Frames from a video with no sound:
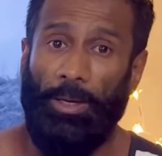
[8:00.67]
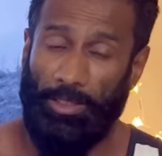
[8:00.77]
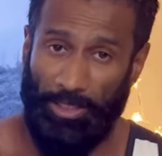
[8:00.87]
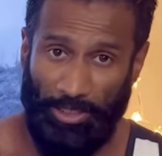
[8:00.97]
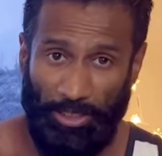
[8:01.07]

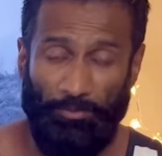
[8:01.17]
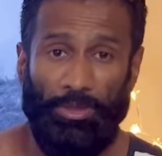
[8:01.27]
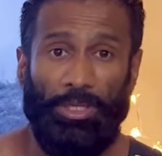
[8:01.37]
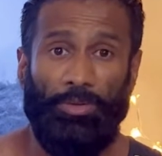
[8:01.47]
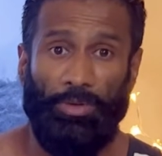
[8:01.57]
deadlift
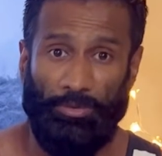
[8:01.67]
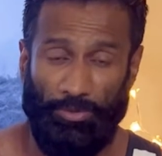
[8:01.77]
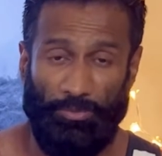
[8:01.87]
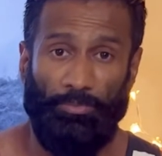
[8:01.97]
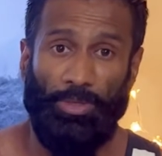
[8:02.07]

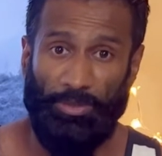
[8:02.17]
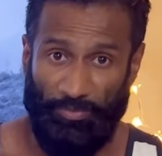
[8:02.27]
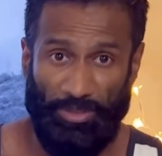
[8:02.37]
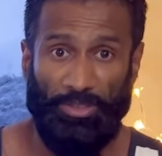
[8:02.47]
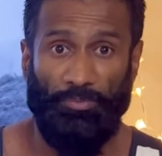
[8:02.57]

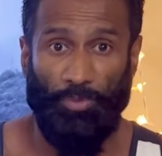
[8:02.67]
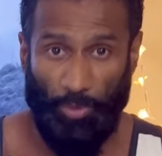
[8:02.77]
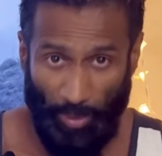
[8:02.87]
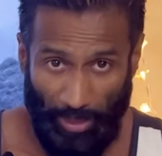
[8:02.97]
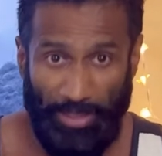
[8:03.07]
effective for
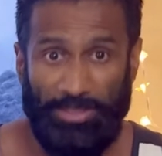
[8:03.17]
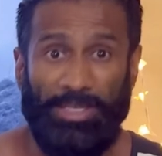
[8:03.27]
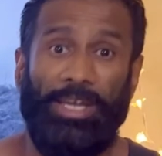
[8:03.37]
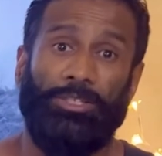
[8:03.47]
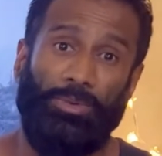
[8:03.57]
your legs
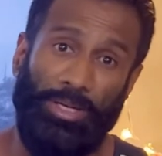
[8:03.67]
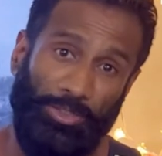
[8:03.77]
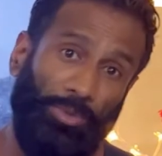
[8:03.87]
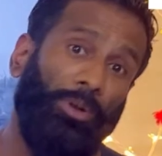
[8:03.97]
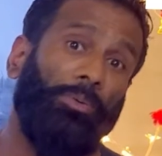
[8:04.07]
as well as
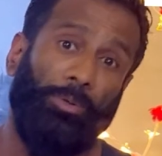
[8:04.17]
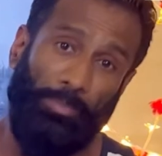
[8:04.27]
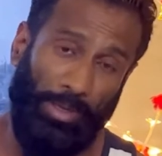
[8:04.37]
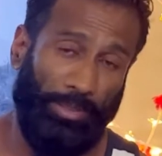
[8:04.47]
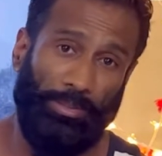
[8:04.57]
your lower
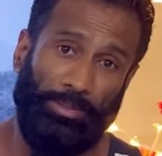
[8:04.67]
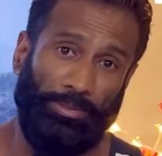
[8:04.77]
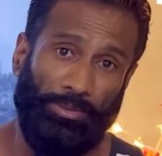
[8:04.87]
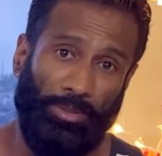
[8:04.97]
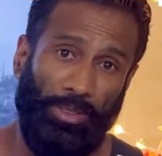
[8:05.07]
back.
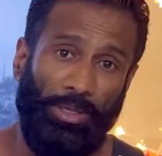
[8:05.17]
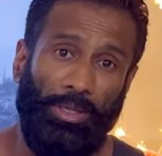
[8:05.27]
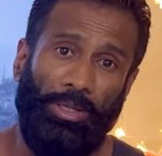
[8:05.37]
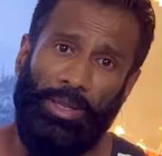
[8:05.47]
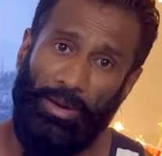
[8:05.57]
Okay,
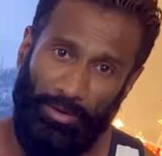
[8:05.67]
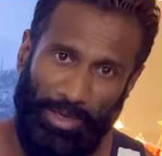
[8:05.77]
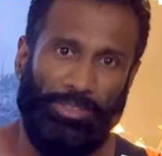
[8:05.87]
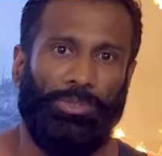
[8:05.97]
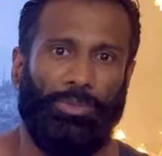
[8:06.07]
and
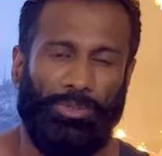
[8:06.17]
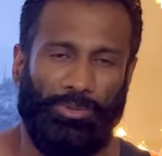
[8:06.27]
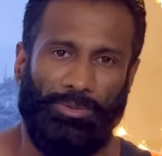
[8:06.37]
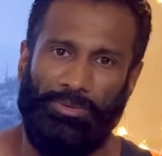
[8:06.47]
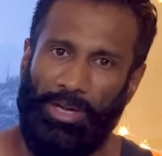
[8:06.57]
lats also,
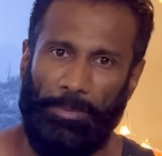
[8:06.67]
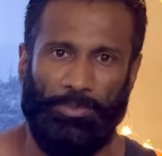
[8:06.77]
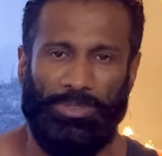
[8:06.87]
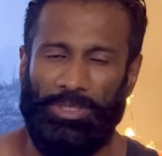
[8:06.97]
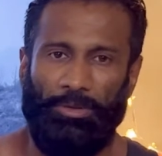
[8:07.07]

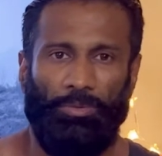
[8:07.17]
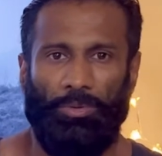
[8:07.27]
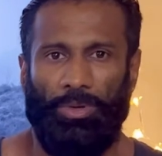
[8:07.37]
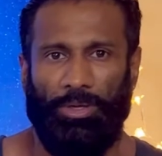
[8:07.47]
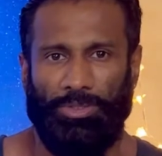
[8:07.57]
traps
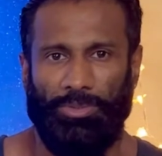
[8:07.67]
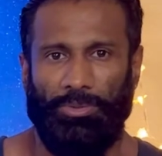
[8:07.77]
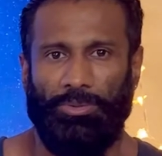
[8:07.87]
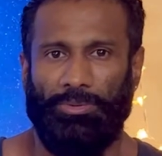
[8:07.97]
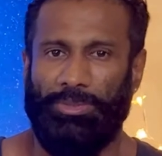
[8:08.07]
everywhere.
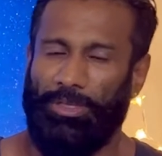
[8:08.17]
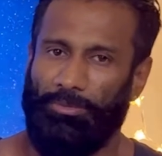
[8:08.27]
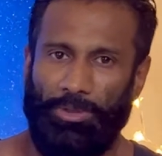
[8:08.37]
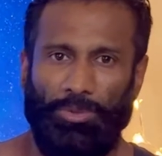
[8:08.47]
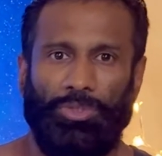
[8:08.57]
So that
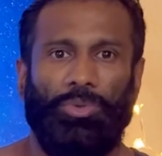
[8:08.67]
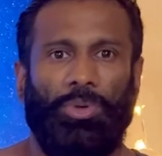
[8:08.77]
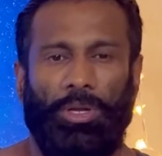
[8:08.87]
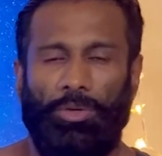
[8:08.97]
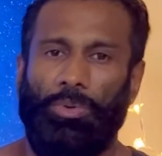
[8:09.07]
one also you
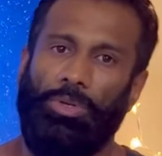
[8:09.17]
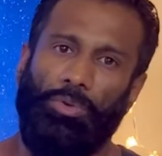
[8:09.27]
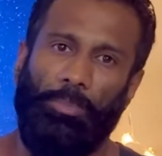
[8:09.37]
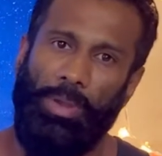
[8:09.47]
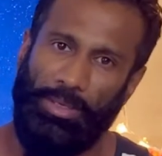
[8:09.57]
can do in
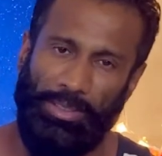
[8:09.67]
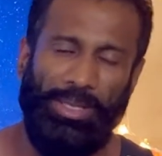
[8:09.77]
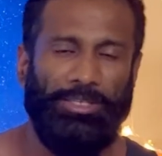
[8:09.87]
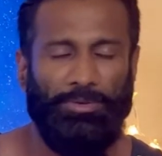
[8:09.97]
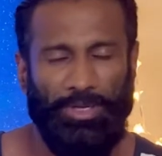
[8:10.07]
your back day
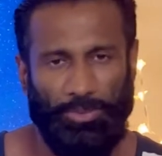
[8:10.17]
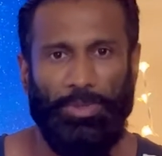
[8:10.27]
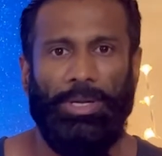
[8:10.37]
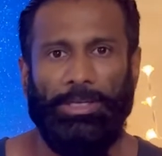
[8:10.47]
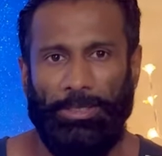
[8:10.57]
as well as
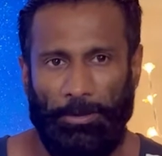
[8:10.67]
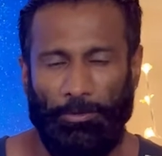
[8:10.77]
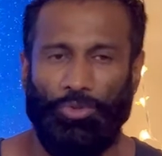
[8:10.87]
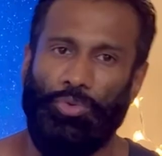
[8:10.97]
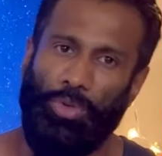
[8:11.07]
your leg day
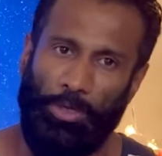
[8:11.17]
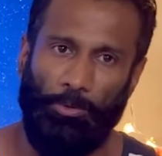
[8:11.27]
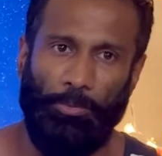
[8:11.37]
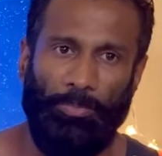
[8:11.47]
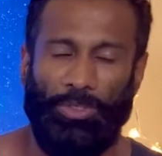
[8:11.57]
also you can
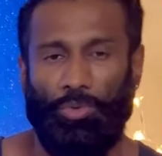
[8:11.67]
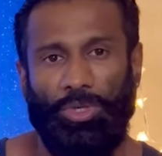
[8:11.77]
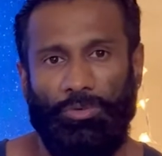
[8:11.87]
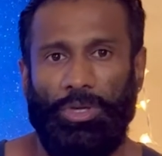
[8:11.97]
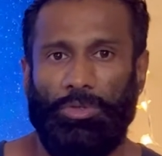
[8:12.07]
do. But
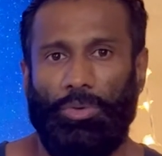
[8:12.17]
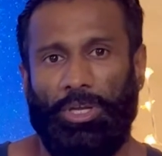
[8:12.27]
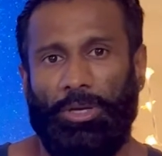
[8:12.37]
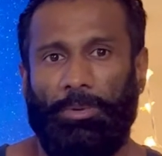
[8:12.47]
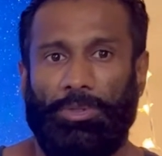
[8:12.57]
today we are
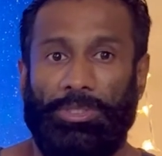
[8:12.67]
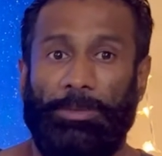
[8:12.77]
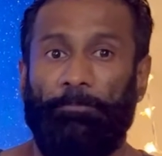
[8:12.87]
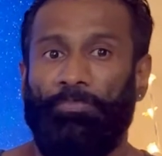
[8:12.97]
talking about the